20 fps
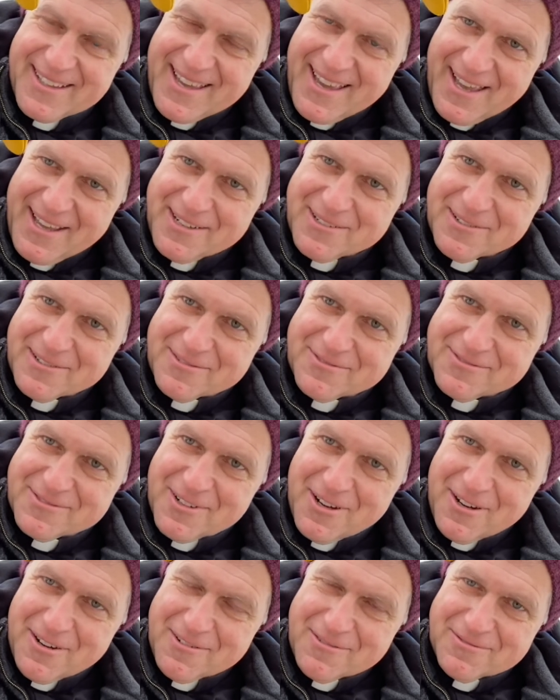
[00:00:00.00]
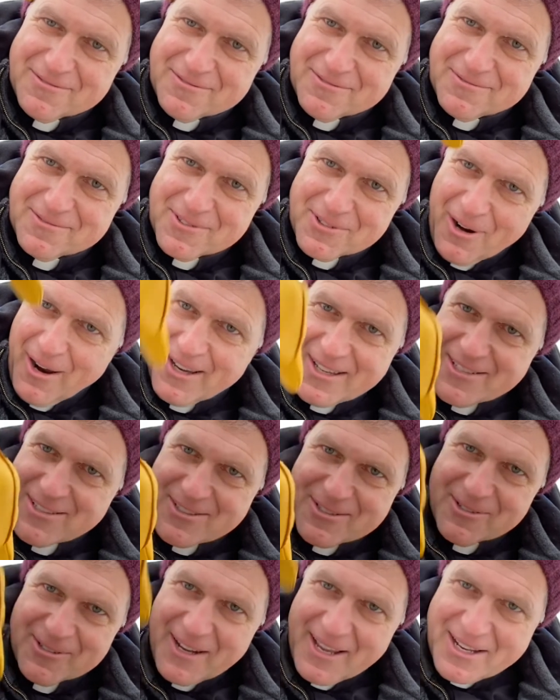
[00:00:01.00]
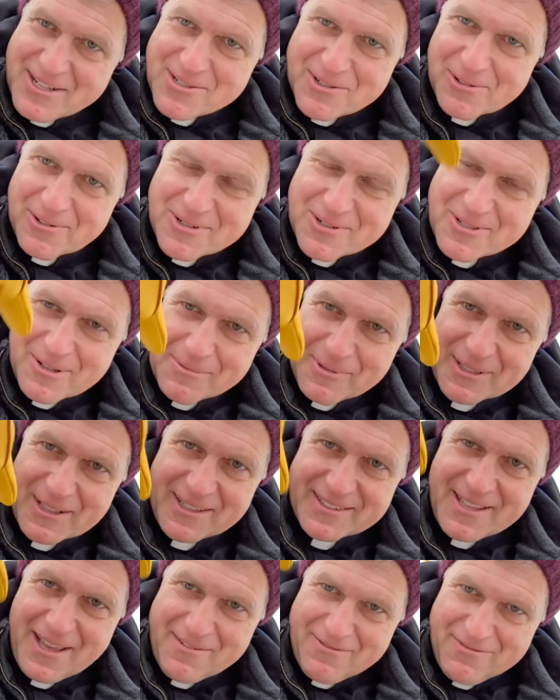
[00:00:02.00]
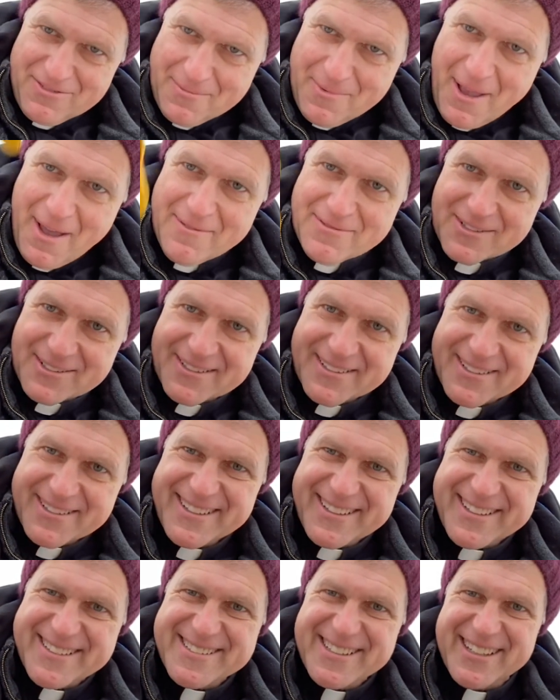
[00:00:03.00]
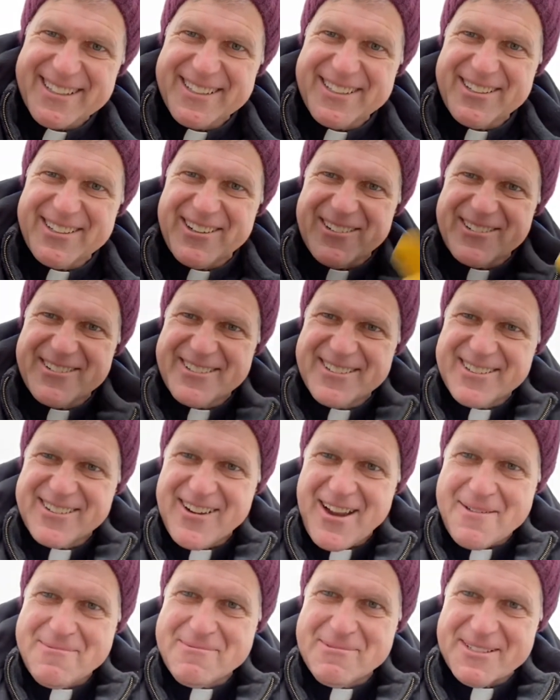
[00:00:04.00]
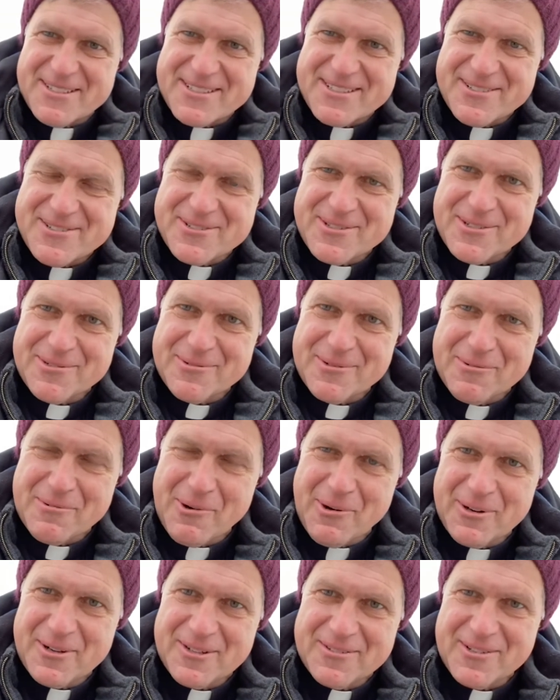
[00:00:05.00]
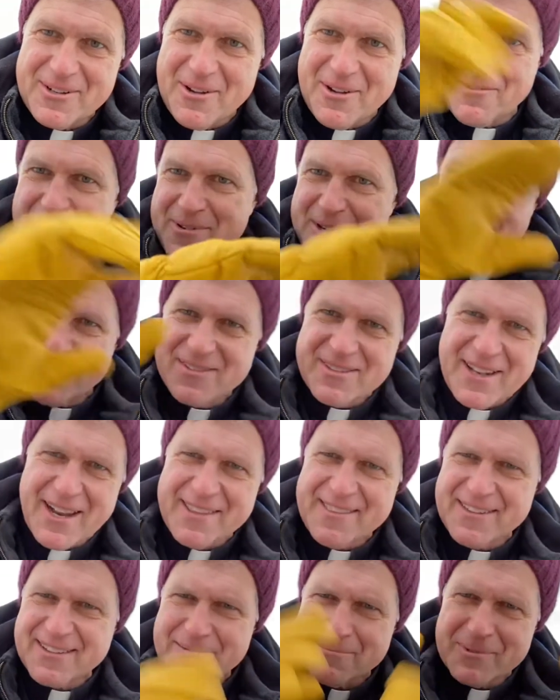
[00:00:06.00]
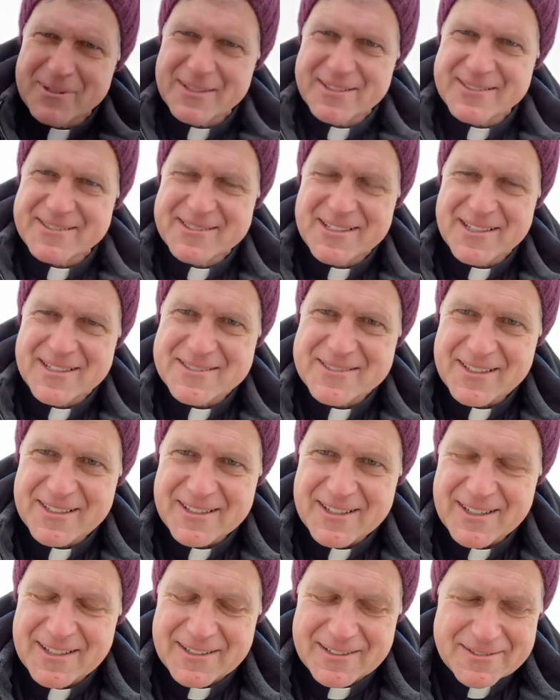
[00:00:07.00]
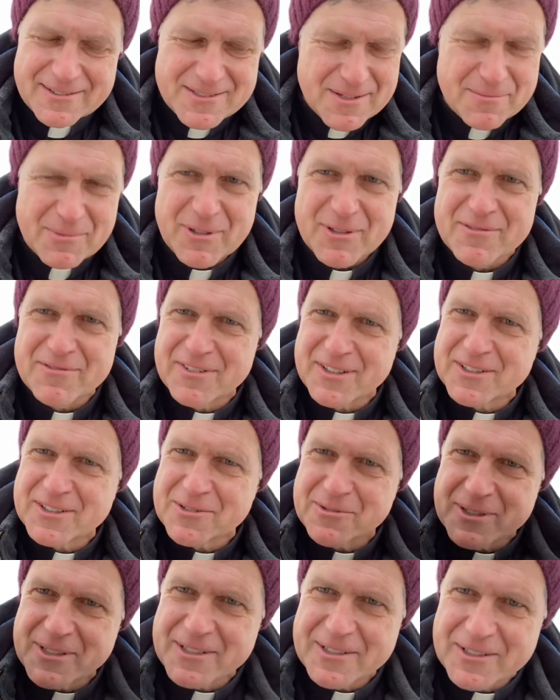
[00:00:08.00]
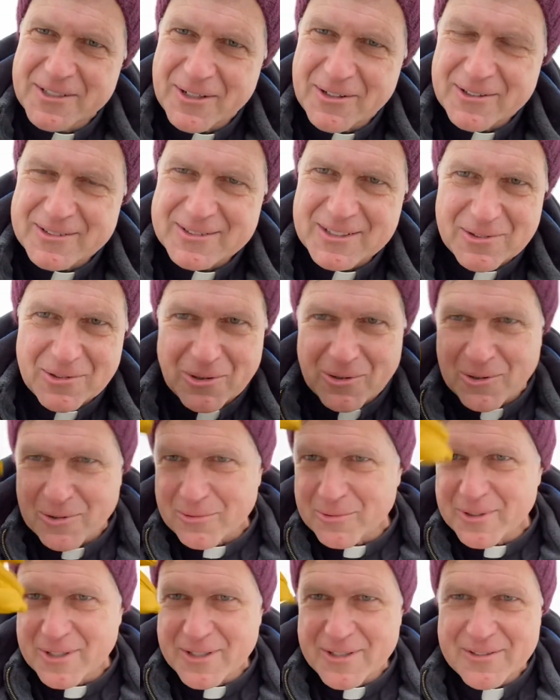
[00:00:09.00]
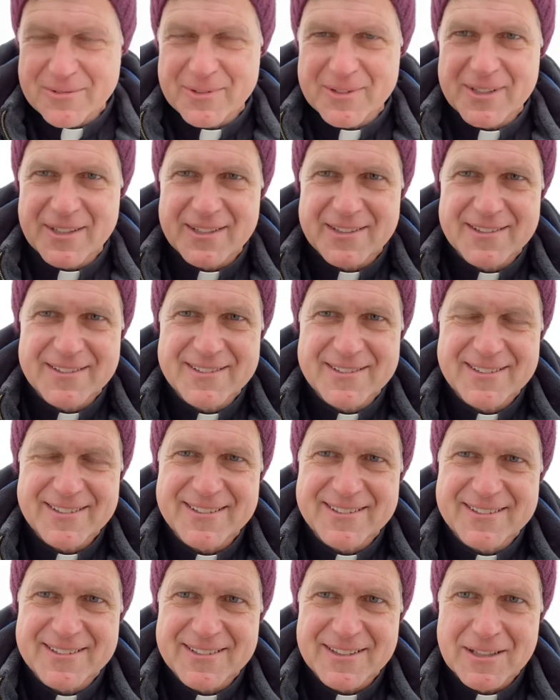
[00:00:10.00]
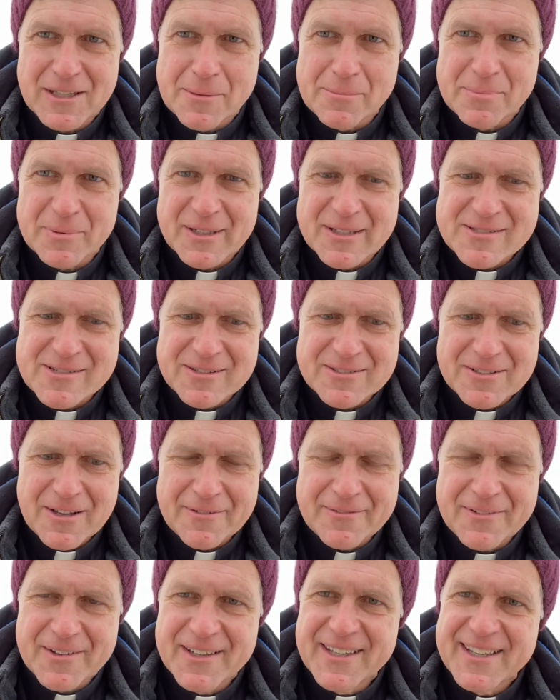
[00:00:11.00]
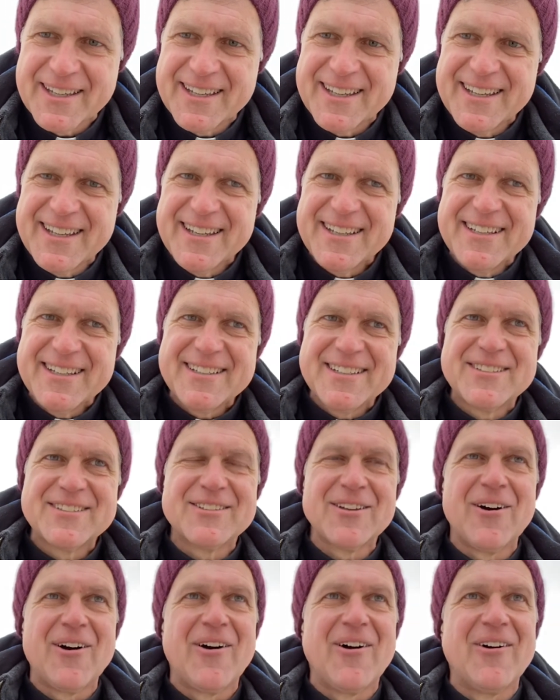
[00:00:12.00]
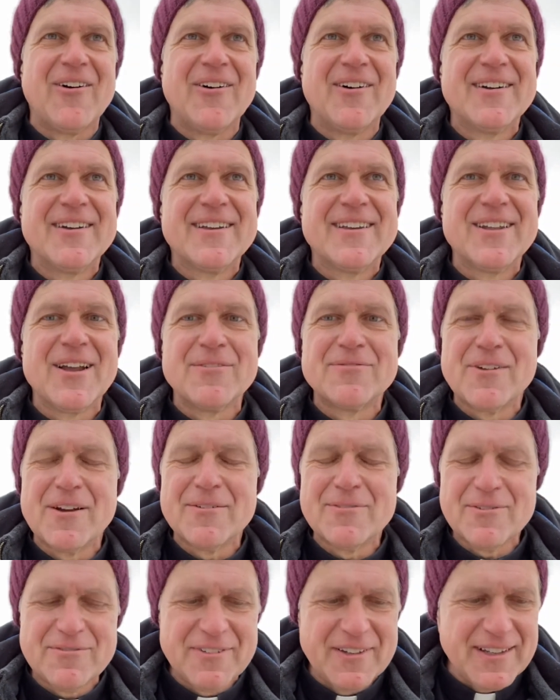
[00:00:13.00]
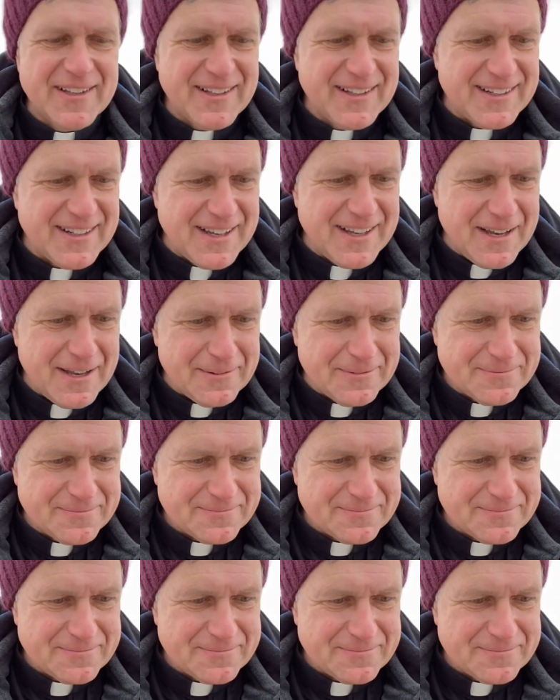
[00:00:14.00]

hand of Christ or an angel or something like that from heaven. And it's like, you know, grab this, here's the reward. You know, a wreath can be a symbol of victory, you know, the laurel wreath when they the Olympians and stuff. So, you know, if you're ever feeling